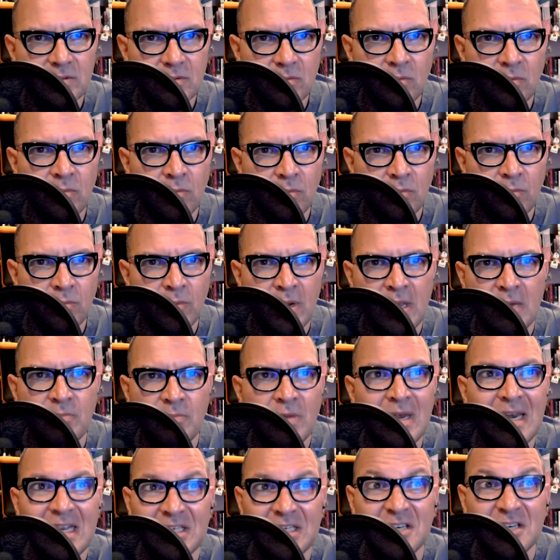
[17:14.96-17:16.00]
Right. We we
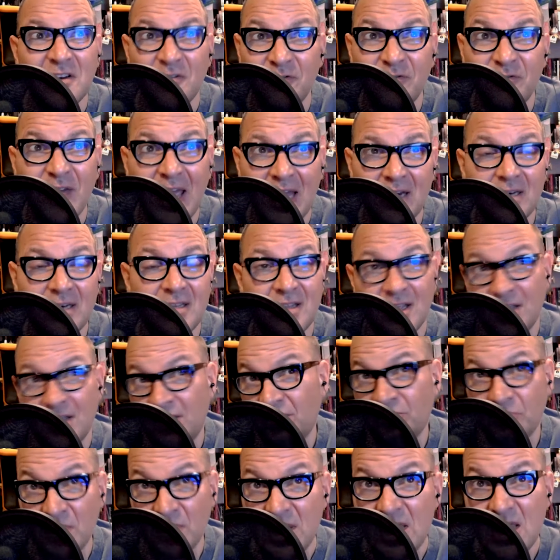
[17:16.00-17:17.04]
need to defend the
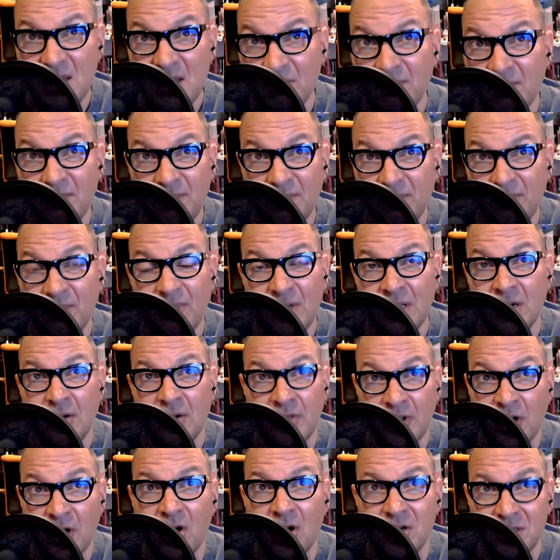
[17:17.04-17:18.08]
three, you know, the
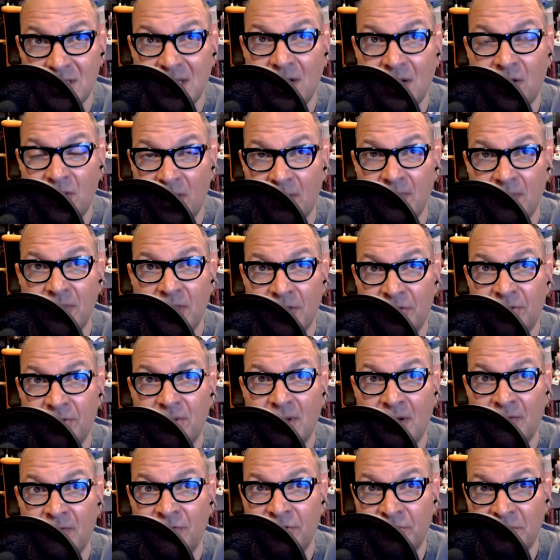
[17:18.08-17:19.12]
cartel that the,
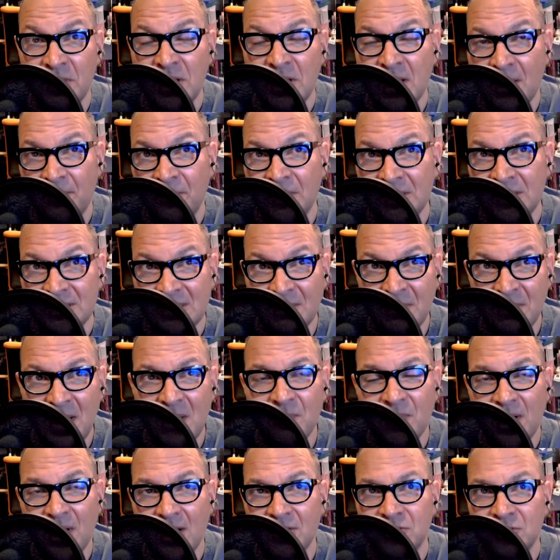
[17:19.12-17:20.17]
of three companies that make
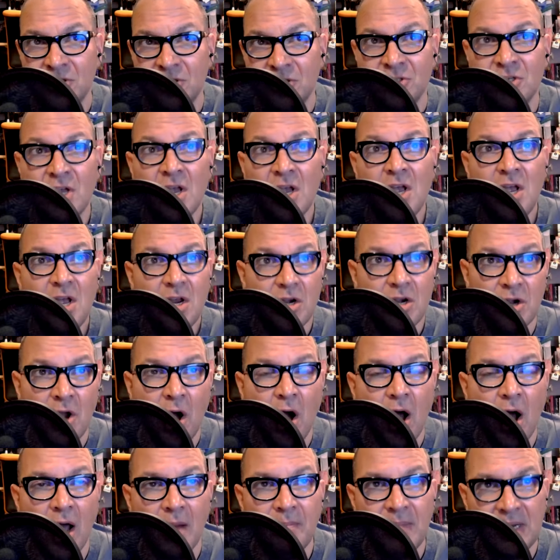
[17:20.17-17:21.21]
browsers,
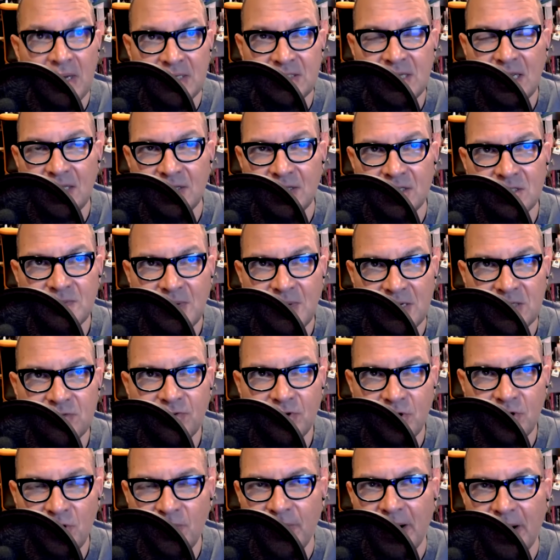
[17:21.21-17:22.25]
not maintain the space for
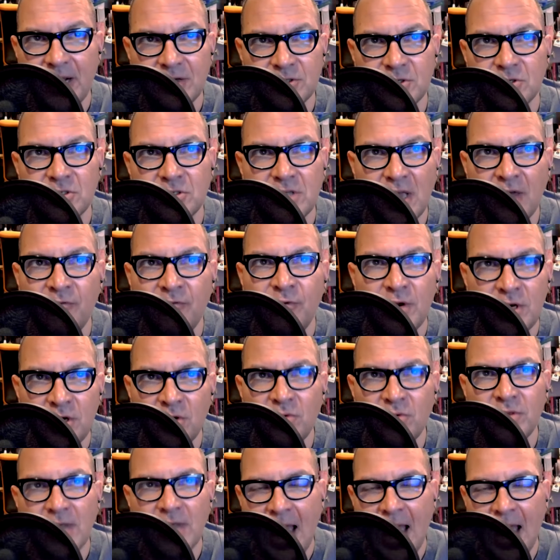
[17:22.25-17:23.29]
new browsers. If we
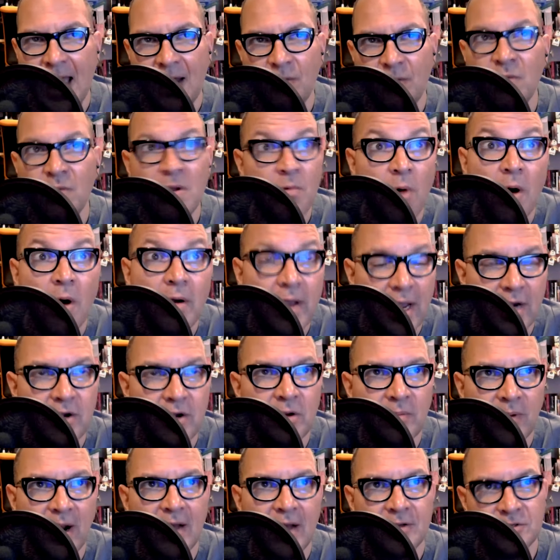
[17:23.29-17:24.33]
do that, we won't get new
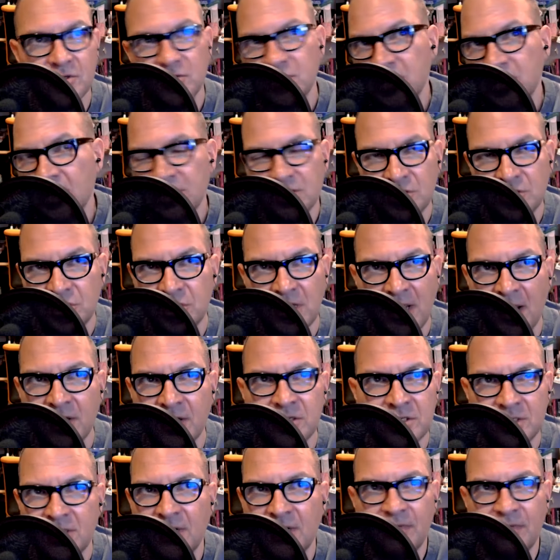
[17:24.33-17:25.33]
browsers because just